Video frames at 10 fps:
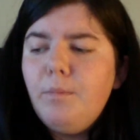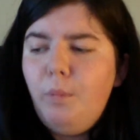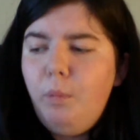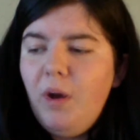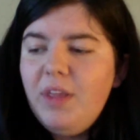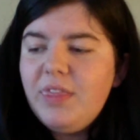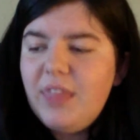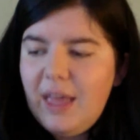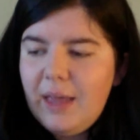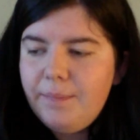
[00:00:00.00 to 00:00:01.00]
one
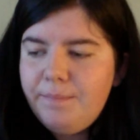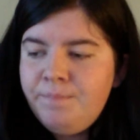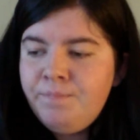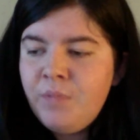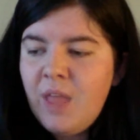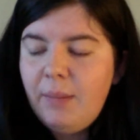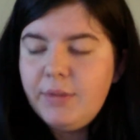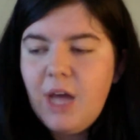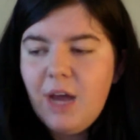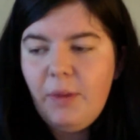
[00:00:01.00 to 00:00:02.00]
thing, and we'll
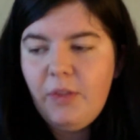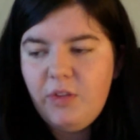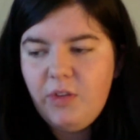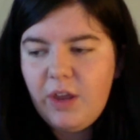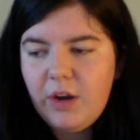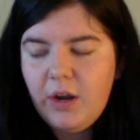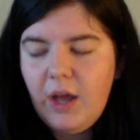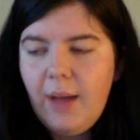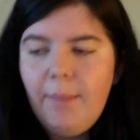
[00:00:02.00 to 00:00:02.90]
talk about this later,